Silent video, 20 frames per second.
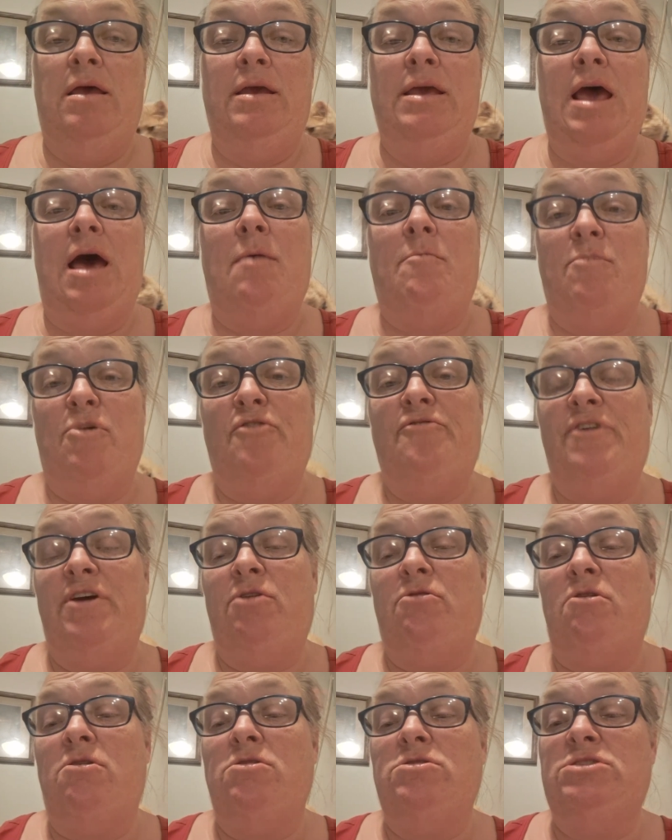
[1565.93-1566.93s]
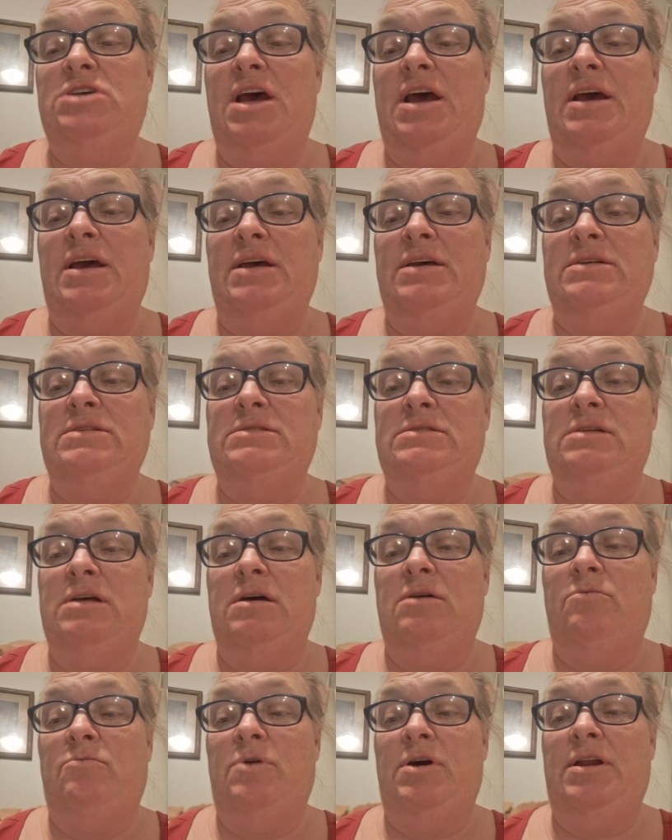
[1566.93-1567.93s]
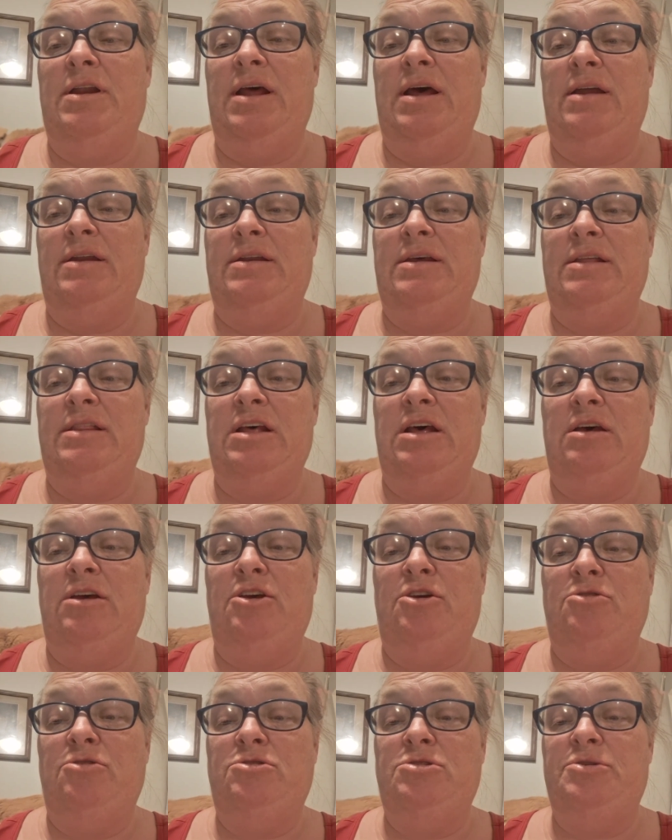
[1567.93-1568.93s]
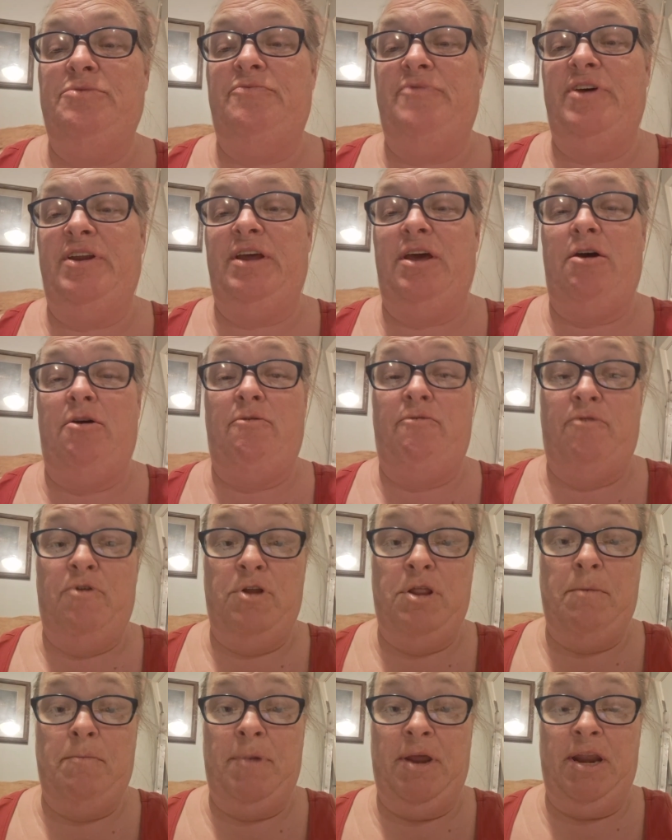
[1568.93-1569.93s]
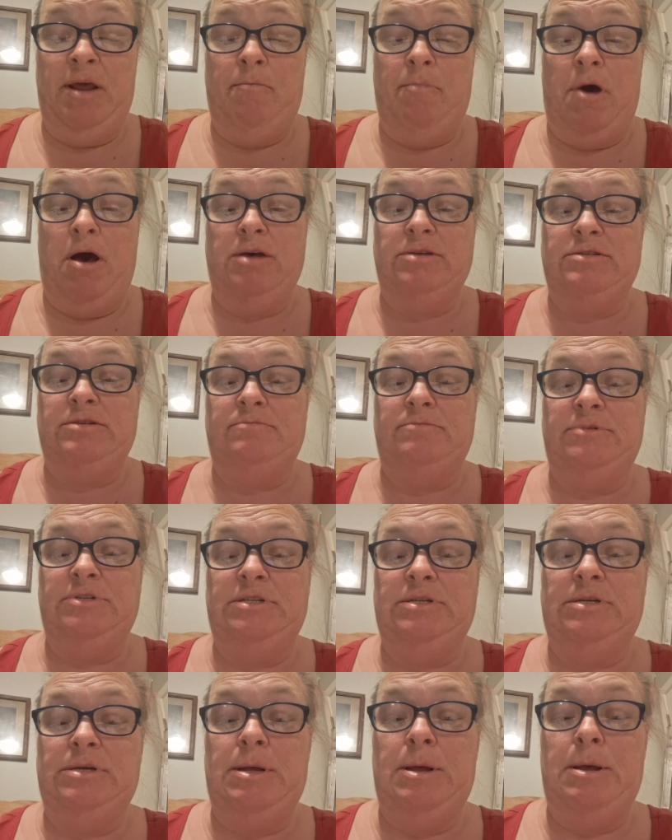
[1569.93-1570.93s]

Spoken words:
yeah, Murphy Crochet is the one that did the YouTube video for the mini possums.